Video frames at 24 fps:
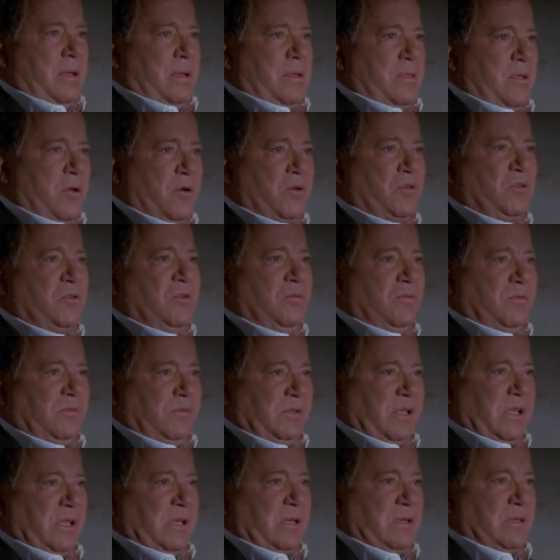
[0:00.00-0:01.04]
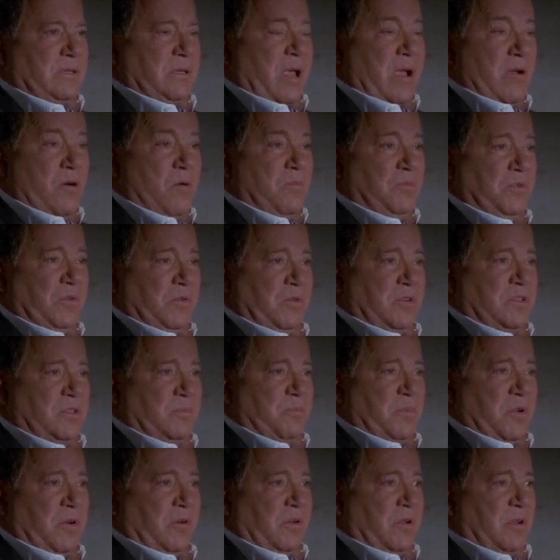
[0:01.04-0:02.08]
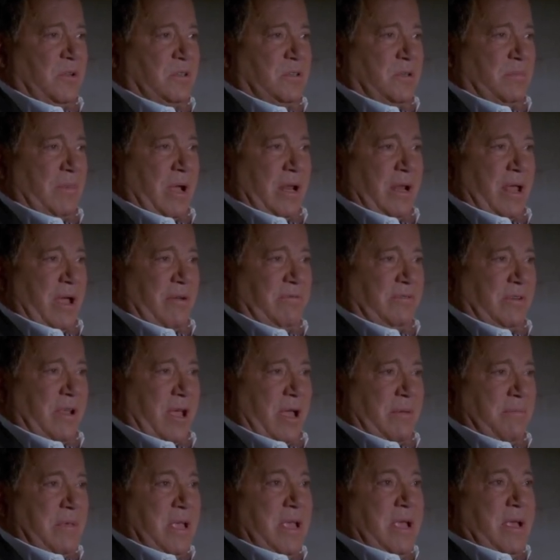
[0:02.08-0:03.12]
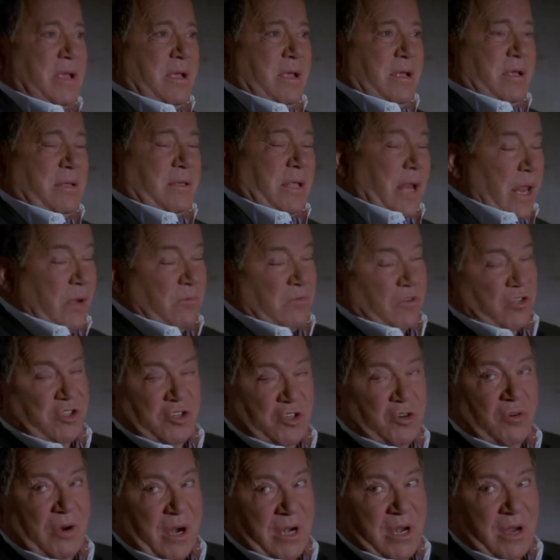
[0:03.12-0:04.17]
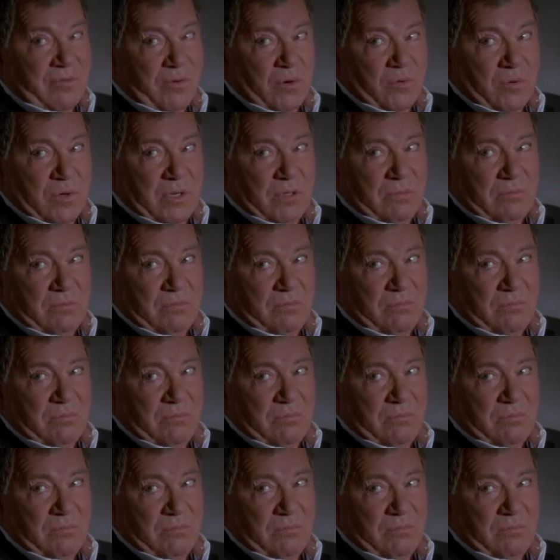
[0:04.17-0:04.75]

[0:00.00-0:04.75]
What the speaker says: There are two things I hope to experience in my lifetime that I was sure I never would.